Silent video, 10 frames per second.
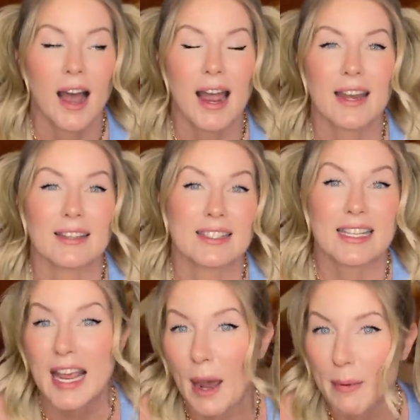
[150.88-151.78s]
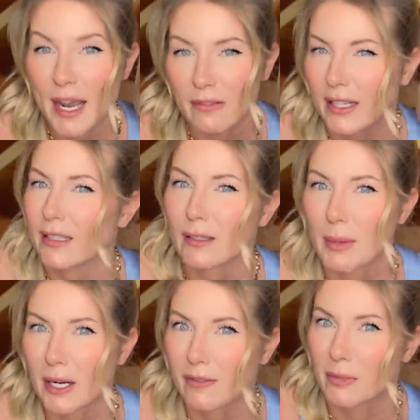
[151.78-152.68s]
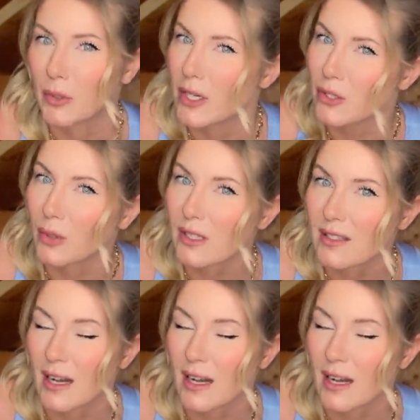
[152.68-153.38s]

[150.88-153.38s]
I did happen to have like a little pair of booty shorts